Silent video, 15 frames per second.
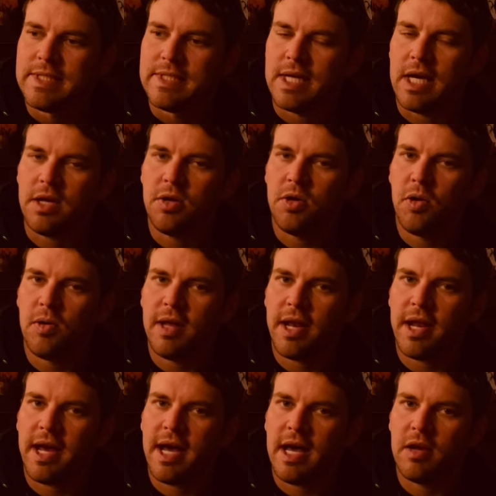Not a whole lot
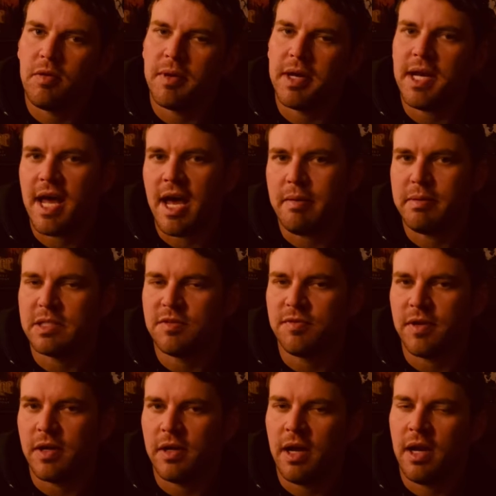of Halloween
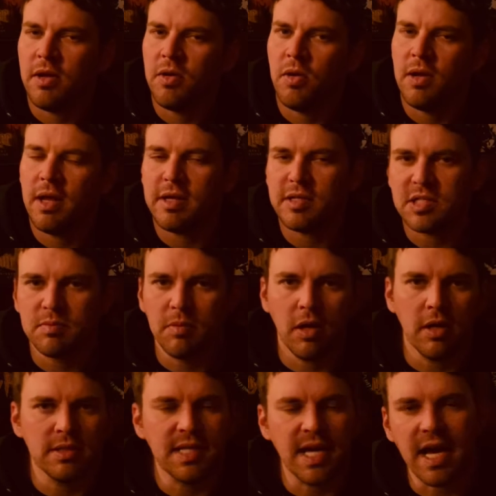atmosphere. Not a whole lot of
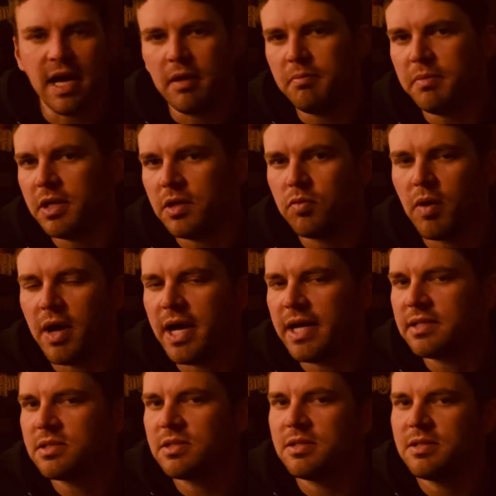small town
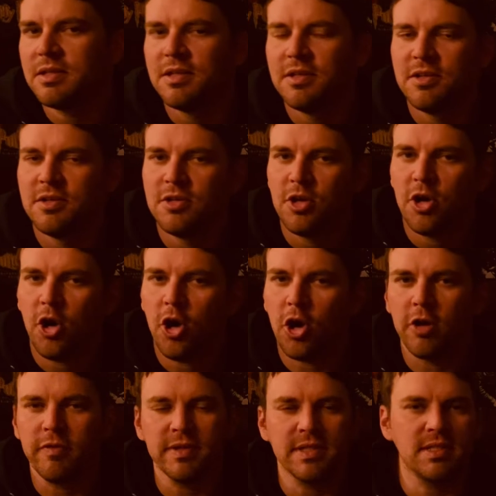Midwest
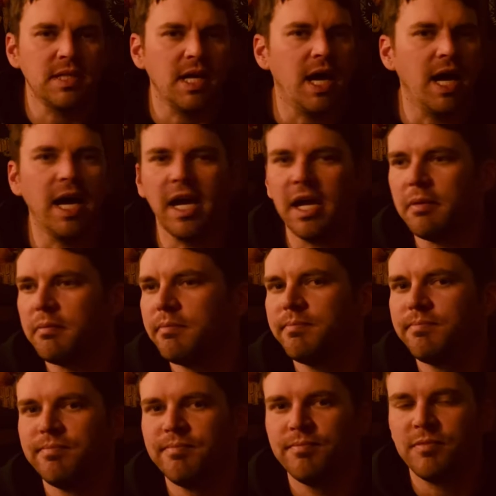harvest
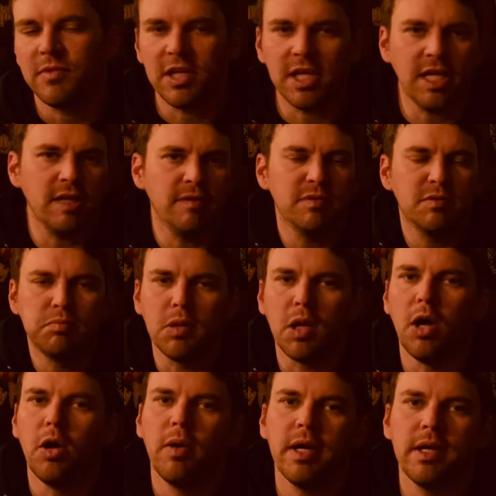time, leaves
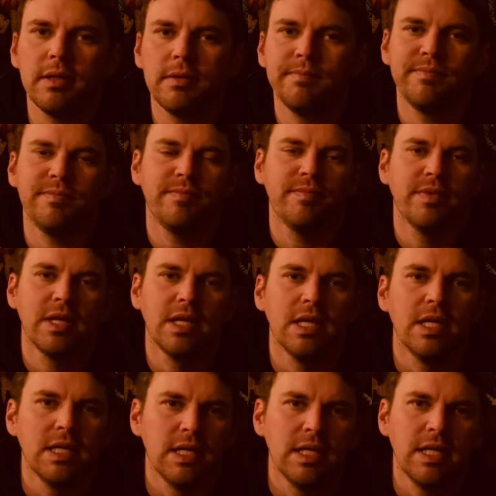blowing.
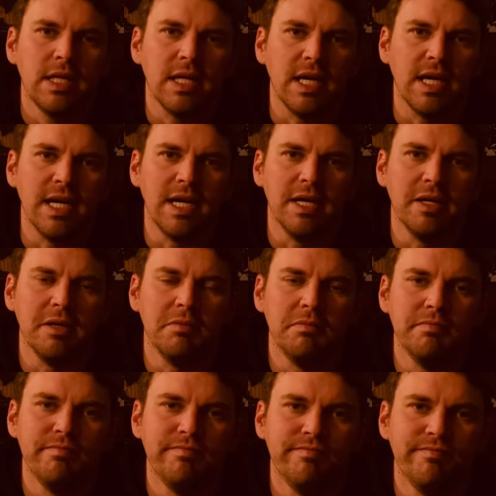
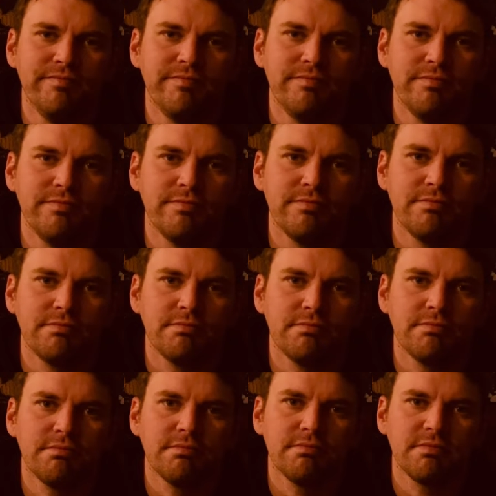Um,
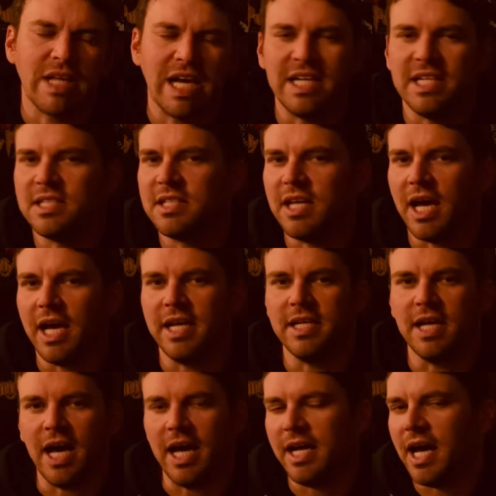I just I,
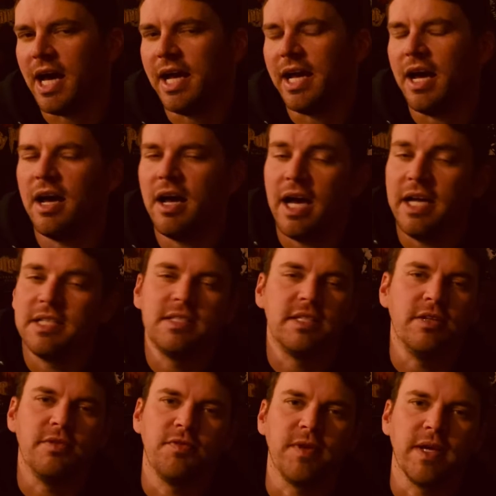I I I just
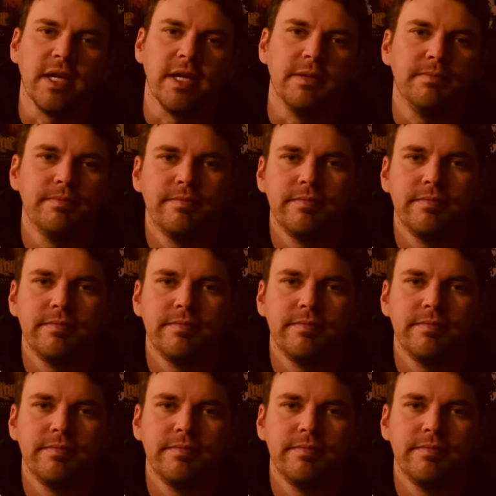didn't feel it.